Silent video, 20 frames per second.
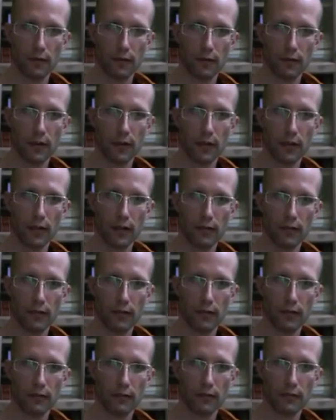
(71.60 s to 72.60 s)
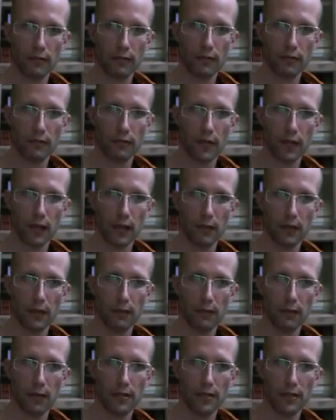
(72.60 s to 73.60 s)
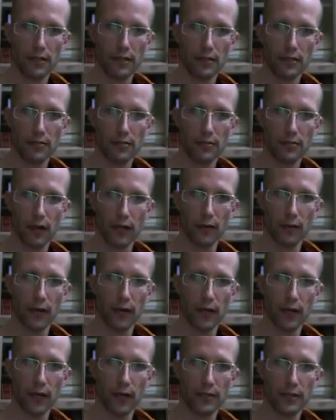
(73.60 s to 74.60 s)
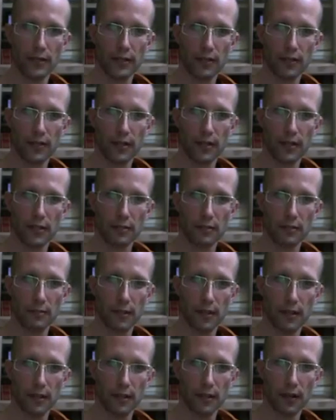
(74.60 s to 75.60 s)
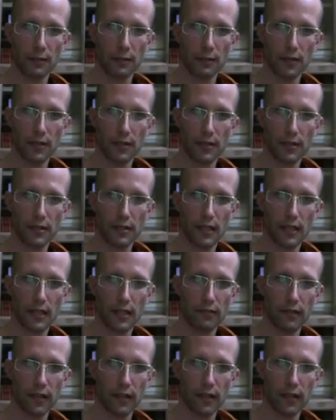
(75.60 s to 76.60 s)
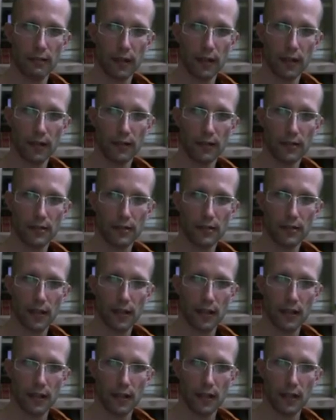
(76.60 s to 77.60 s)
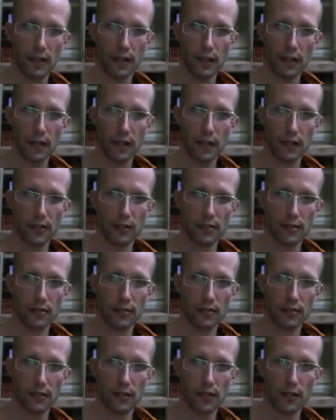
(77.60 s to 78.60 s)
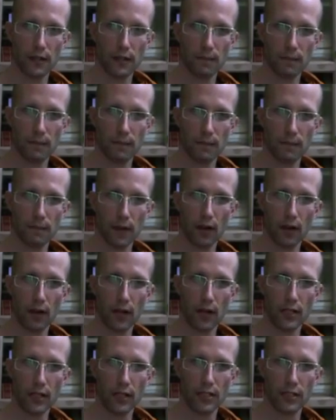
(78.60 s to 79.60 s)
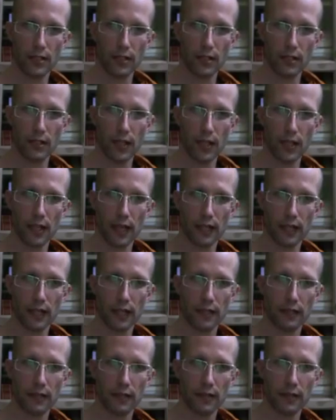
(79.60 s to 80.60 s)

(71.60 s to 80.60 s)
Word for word: and you hear often, becoming a monk is just running away. That's a criticism that non Buddhists level at monks. It's also um, a caution that